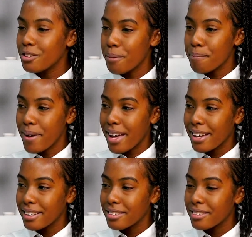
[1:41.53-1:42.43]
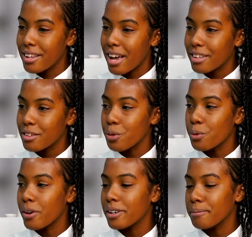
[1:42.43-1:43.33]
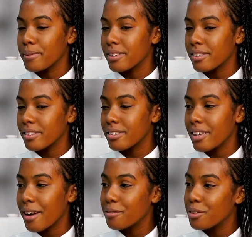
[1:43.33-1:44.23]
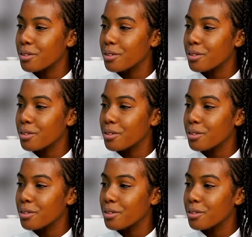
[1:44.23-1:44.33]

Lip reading: your mind to starting one business. You have